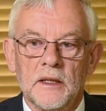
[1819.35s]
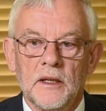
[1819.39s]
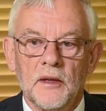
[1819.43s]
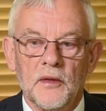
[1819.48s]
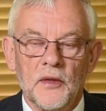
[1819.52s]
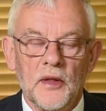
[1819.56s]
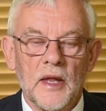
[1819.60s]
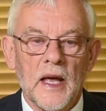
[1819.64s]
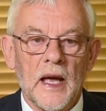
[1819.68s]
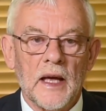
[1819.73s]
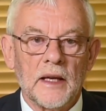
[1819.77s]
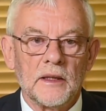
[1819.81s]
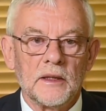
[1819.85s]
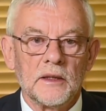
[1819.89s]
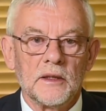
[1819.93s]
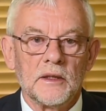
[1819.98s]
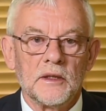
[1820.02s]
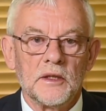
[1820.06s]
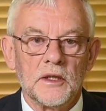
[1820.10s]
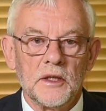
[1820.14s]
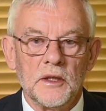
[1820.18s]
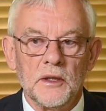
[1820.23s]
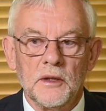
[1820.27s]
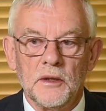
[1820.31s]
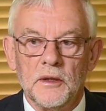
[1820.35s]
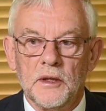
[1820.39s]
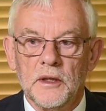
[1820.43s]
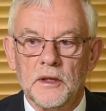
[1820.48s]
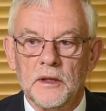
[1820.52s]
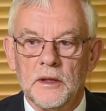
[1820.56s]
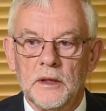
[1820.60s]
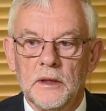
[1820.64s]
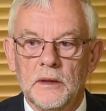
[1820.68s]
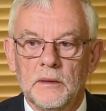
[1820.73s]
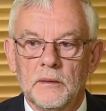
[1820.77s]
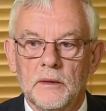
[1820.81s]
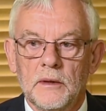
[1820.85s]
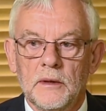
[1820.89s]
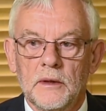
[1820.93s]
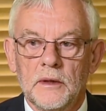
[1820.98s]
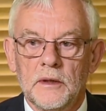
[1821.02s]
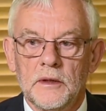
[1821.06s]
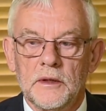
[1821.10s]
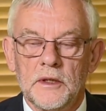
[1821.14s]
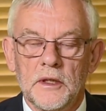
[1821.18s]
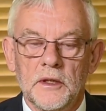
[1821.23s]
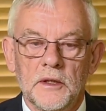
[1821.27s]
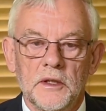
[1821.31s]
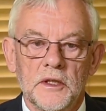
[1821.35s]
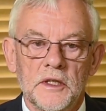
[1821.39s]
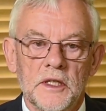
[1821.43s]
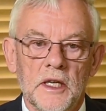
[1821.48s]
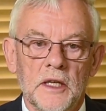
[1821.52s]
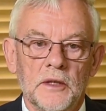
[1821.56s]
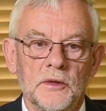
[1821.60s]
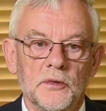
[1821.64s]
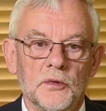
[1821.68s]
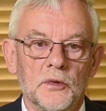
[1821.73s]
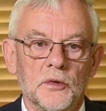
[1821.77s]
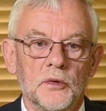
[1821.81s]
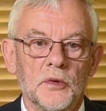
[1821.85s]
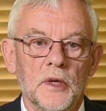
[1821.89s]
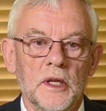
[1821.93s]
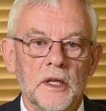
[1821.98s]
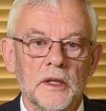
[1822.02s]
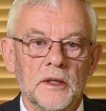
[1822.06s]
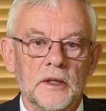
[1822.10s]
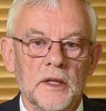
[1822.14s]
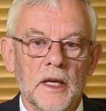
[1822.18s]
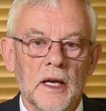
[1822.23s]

that to the central grid.